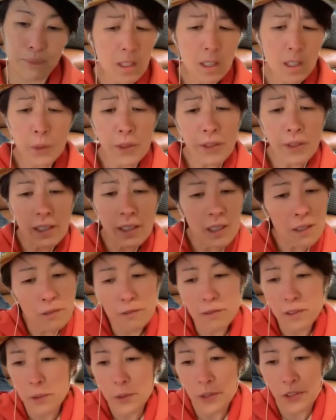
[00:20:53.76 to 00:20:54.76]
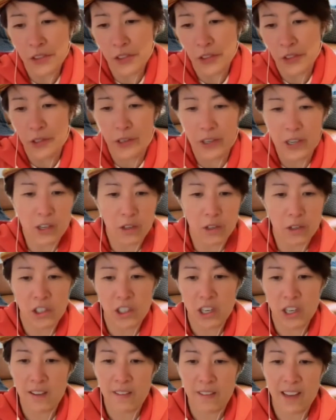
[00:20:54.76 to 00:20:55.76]
with an influencer, and you could
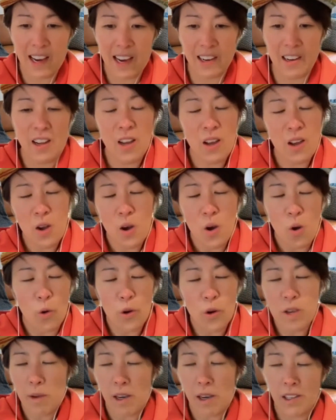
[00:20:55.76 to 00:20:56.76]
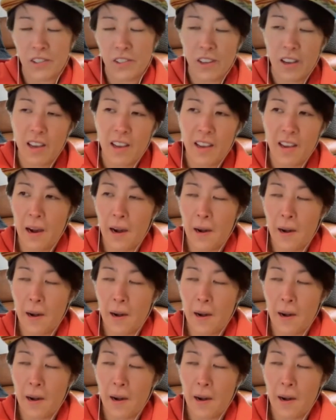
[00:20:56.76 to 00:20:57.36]
share that. Or you might say,